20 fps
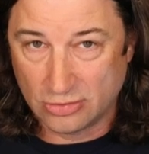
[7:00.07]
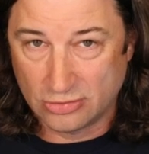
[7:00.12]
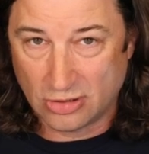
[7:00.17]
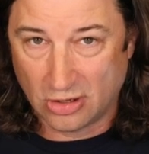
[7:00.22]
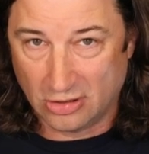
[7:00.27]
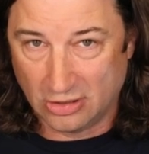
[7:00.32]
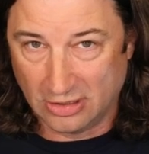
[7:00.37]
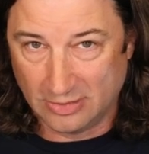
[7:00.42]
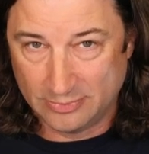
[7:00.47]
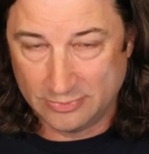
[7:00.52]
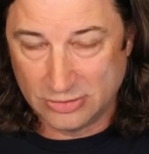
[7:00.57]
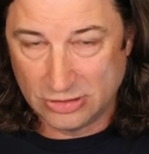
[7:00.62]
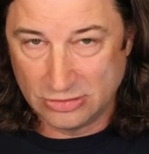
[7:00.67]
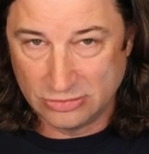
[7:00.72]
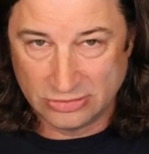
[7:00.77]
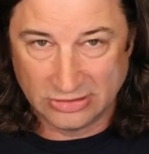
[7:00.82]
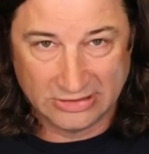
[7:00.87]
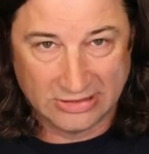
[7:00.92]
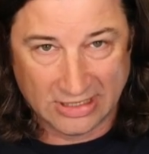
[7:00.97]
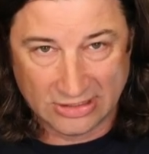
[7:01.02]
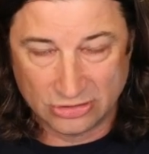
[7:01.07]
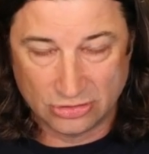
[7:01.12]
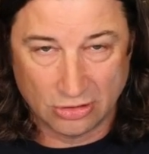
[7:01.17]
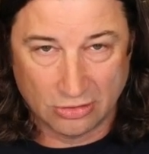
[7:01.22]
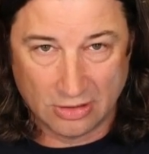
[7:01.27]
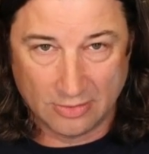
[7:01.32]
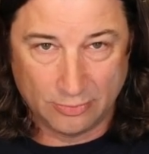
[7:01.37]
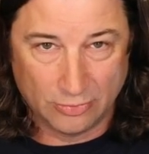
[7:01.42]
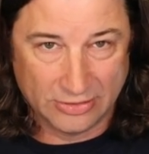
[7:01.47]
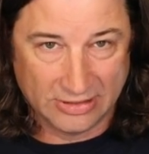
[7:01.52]
call up, usually you got to show
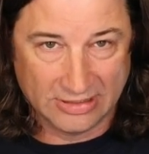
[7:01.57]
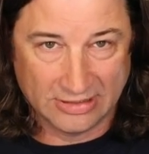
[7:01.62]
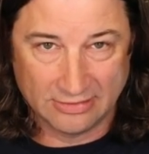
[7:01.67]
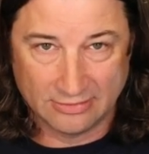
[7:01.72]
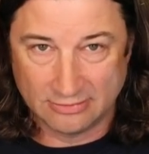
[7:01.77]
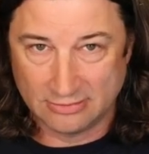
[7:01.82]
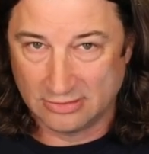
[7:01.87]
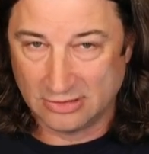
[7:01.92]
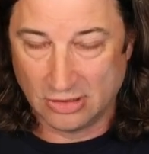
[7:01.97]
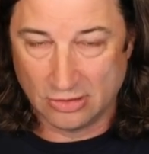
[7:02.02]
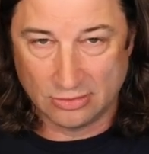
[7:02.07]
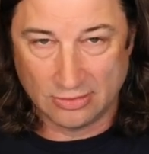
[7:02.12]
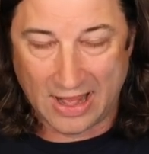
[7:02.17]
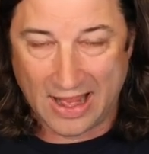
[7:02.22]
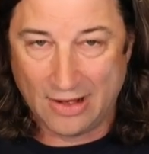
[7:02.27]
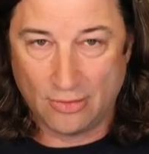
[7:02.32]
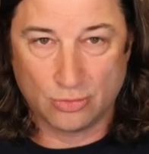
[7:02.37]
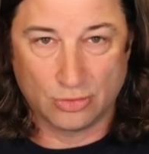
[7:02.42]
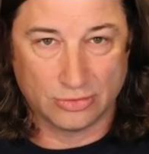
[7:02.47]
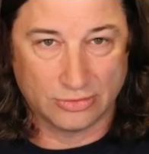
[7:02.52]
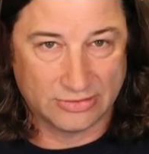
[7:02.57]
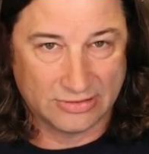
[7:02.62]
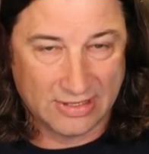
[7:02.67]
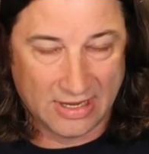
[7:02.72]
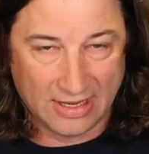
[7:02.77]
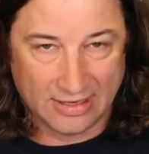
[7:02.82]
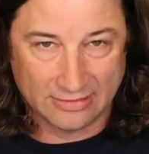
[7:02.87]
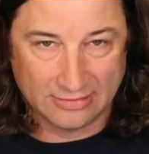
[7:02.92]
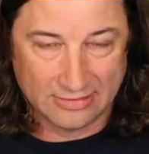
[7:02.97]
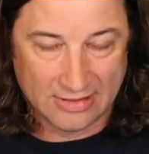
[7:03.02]
up within, hours,
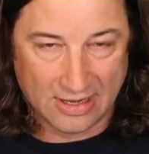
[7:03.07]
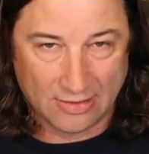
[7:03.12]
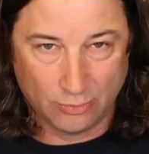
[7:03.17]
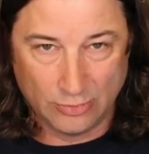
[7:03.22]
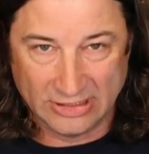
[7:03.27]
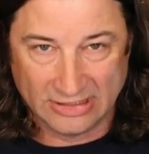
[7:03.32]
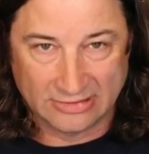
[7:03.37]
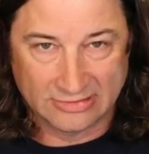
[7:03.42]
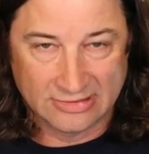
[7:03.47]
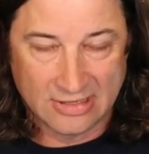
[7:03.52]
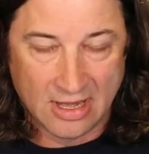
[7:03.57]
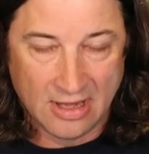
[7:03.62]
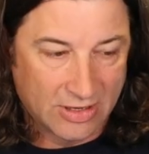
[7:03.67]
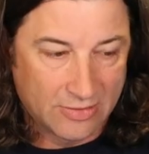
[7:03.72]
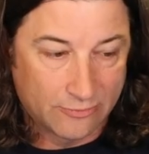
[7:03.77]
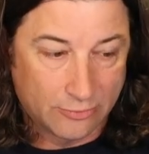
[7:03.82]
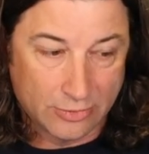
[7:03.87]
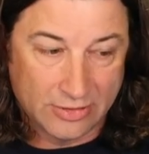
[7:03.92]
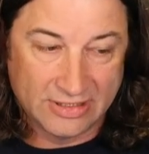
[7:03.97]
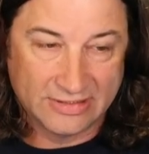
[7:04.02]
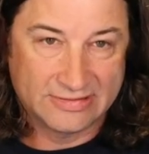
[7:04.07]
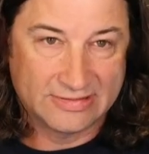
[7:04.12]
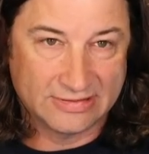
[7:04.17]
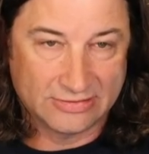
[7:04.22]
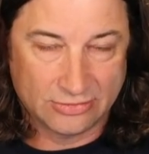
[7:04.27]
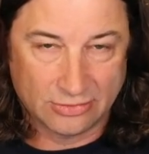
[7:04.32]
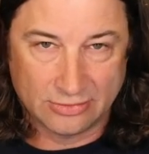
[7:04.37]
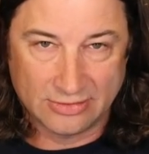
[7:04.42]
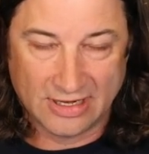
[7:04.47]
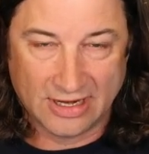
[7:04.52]
not weeks. For this, it
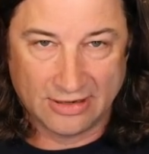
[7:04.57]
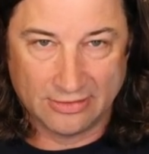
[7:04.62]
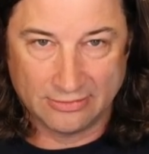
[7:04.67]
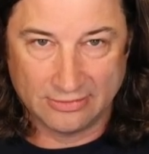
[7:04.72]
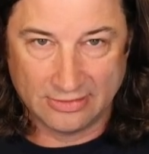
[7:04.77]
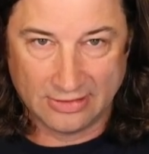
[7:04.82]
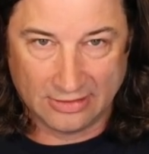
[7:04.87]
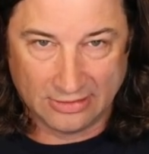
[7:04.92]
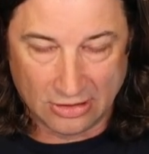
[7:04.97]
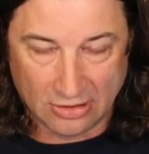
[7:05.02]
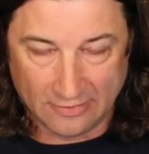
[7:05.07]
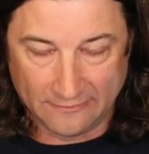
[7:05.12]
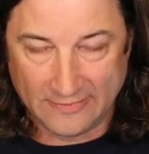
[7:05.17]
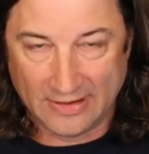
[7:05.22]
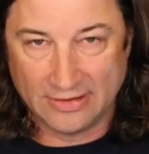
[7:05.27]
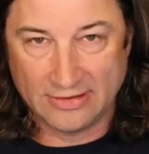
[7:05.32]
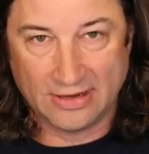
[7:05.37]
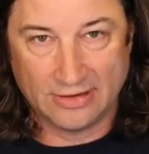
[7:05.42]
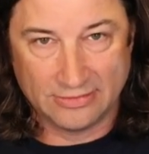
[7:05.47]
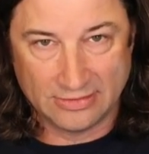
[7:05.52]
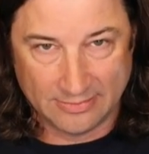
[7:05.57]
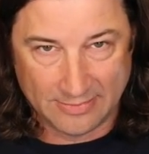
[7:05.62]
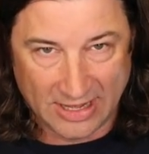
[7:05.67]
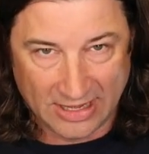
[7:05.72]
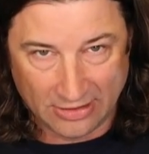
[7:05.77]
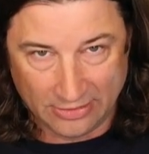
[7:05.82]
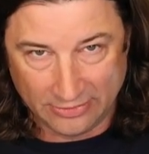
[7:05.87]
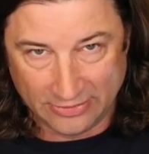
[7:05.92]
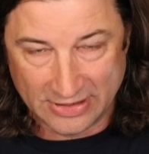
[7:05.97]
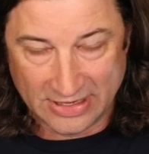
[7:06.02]
turned out, I found out in the
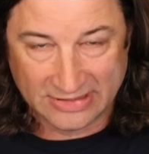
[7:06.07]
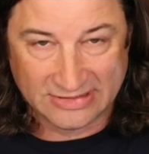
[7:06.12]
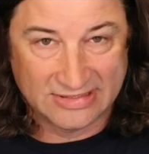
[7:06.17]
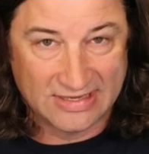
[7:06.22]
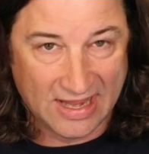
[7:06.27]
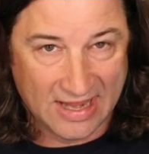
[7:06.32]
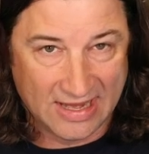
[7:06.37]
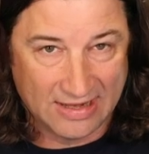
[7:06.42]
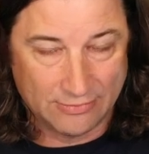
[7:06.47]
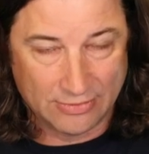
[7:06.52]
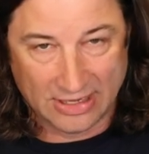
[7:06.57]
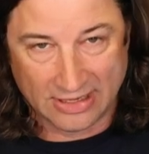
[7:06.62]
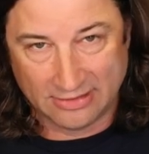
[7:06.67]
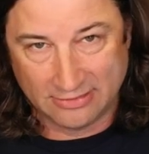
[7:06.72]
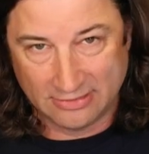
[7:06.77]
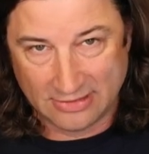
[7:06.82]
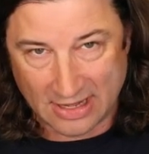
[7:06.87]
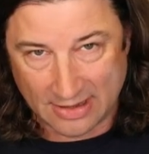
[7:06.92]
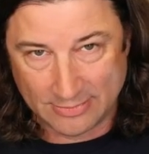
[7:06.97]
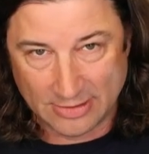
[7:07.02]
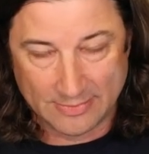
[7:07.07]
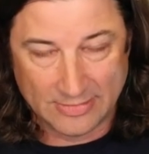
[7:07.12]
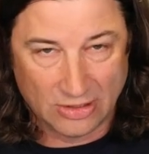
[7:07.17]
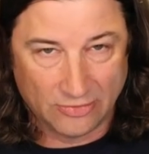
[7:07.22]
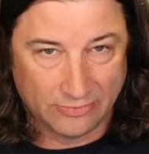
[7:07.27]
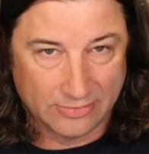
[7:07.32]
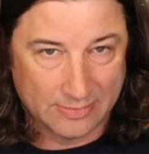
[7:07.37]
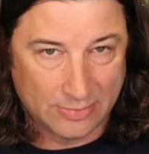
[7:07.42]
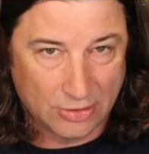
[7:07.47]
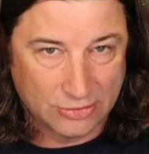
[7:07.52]
mail the next day when I got my mail
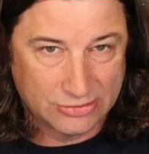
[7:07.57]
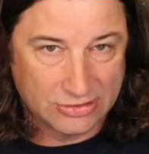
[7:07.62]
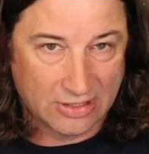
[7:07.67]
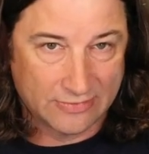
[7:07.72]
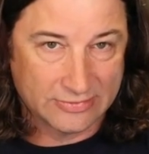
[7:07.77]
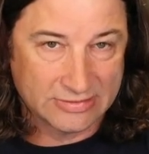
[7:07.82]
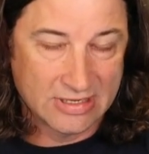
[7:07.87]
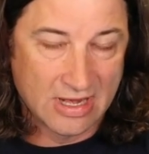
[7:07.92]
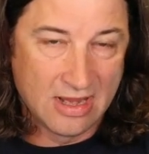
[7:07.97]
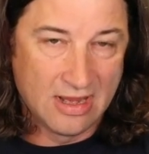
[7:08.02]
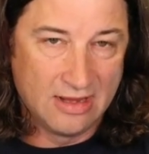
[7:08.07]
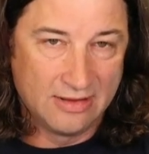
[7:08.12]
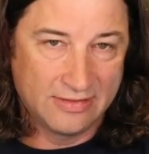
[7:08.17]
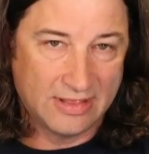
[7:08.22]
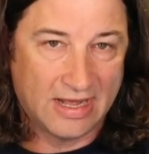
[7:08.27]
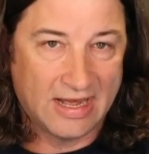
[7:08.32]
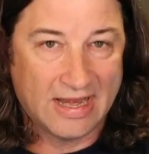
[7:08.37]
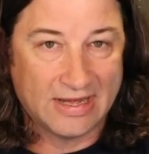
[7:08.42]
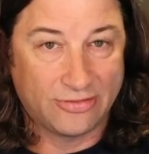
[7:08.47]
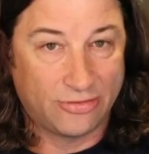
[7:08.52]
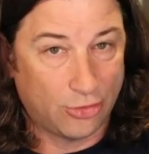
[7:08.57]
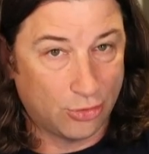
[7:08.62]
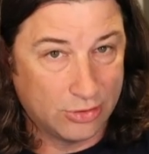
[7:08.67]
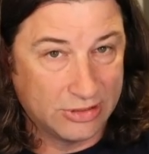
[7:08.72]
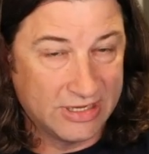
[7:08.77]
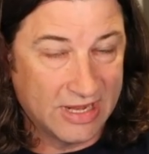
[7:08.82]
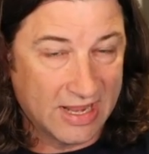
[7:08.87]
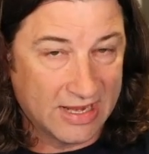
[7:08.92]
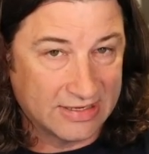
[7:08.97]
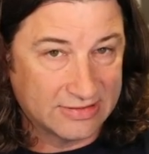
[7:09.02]
from the post office that I had 30
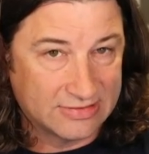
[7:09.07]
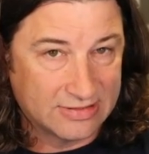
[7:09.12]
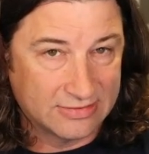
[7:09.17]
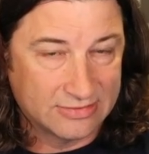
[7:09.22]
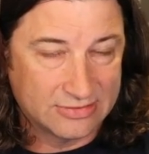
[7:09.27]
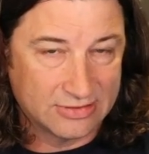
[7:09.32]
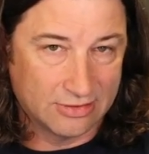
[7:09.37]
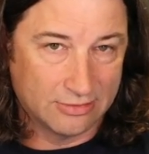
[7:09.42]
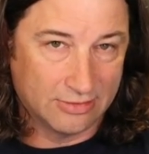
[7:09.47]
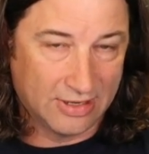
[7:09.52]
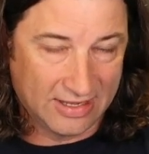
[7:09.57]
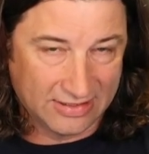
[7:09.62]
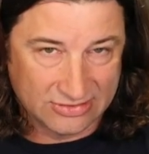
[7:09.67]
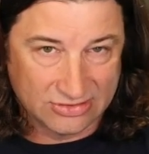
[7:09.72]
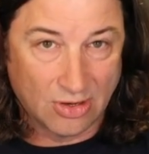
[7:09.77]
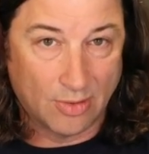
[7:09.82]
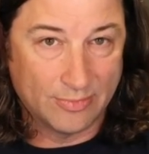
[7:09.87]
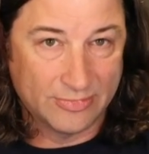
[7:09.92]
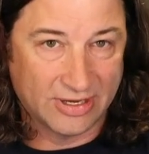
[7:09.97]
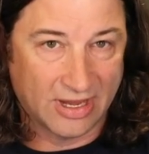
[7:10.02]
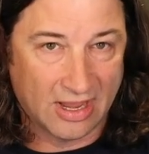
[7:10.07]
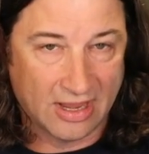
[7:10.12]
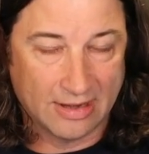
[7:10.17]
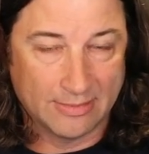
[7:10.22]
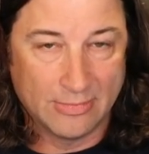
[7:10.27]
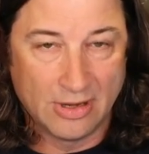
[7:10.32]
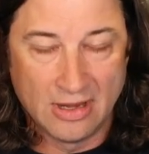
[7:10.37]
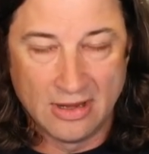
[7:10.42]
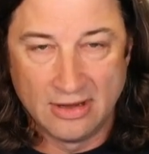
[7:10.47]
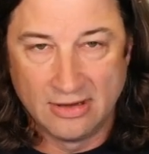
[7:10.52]
days. So I had some
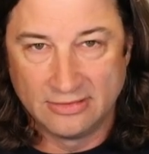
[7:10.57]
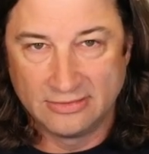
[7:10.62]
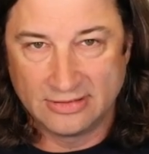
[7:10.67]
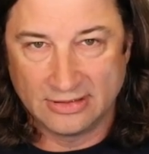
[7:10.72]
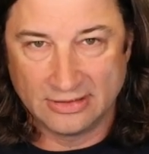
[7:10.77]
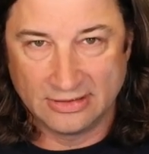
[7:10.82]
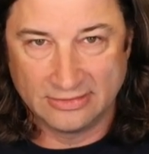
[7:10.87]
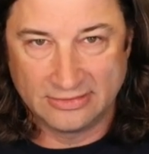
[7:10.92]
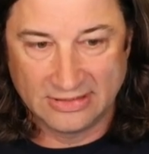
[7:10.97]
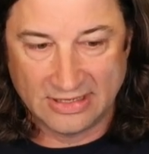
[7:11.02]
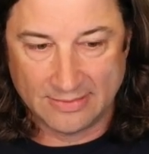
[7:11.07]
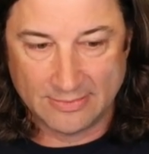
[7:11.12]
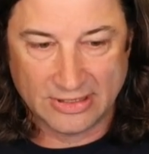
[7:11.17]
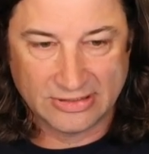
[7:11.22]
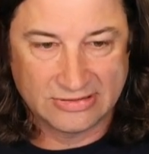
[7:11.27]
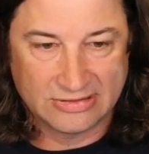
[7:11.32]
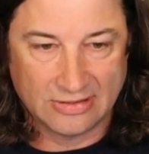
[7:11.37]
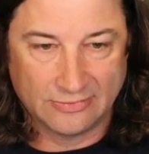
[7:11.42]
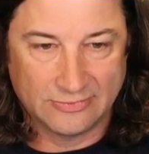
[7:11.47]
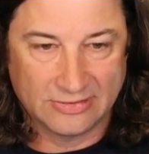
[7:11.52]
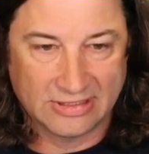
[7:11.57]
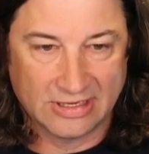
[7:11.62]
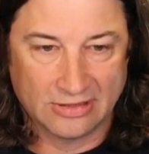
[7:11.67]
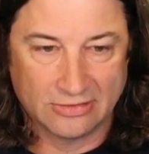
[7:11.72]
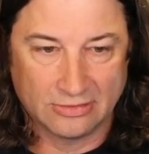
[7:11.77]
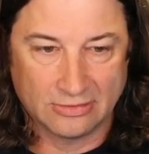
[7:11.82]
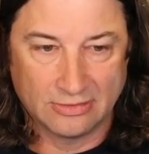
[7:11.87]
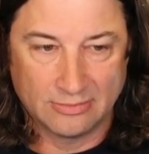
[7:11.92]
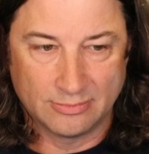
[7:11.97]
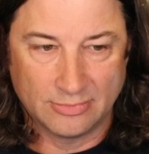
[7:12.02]
time to get my stuff
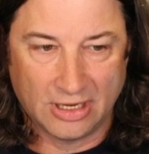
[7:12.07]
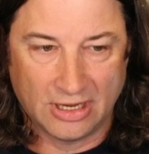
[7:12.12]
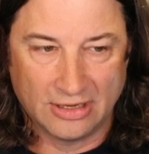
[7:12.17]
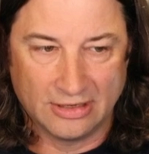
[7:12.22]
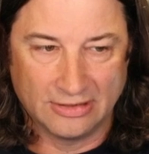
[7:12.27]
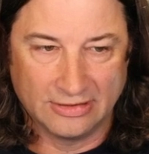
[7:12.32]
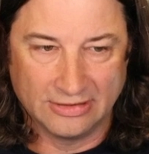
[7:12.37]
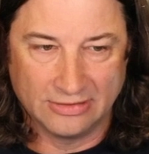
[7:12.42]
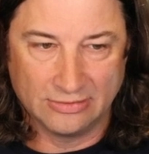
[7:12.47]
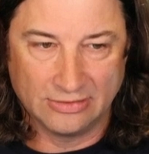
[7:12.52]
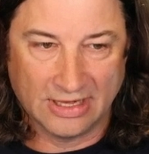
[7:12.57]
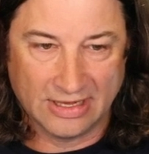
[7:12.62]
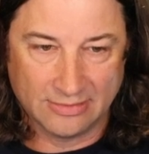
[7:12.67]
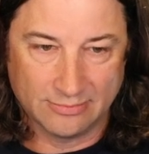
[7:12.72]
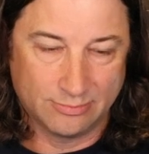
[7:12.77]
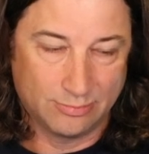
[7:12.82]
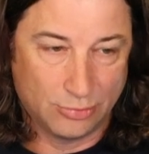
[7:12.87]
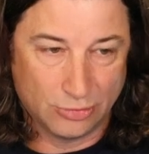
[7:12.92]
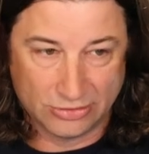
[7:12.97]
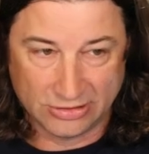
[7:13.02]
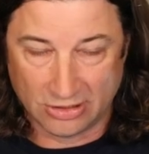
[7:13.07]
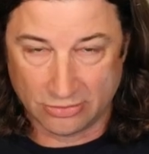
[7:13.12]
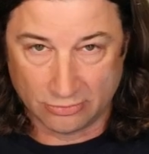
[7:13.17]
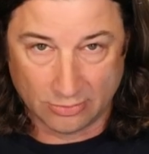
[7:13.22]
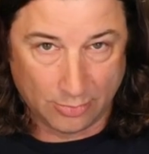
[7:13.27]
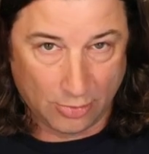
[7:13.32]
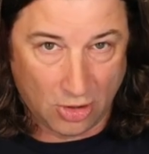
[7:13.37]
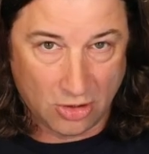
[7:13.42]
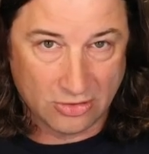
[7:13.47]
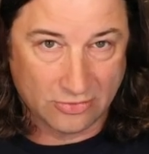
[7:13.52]
together and put together a
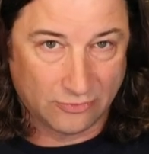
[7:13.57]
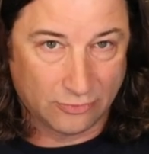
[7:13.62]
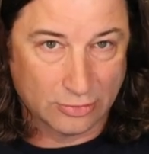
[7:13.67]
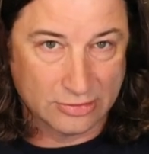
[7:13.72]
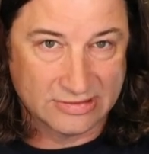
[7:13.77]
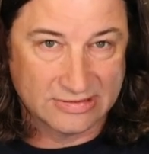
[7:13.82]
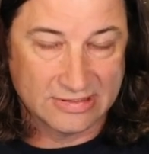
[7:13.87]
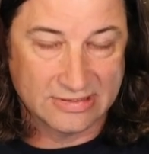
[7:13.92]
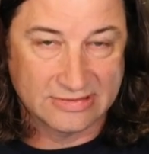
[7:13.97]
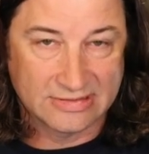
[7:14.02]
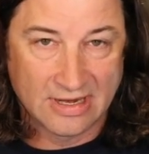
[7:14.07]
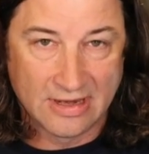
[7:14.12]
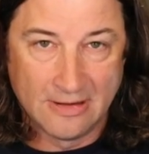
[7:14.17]
blog, for instance,